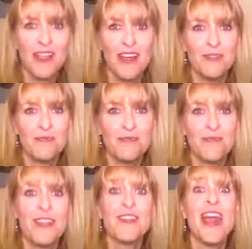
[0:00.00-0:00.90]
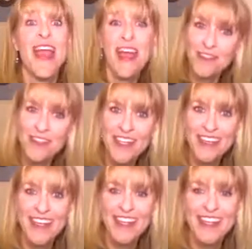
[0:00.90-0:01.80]
card. Have a great
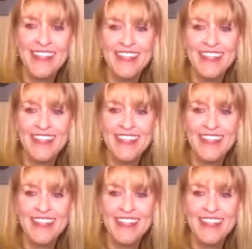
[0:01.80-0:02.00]
night.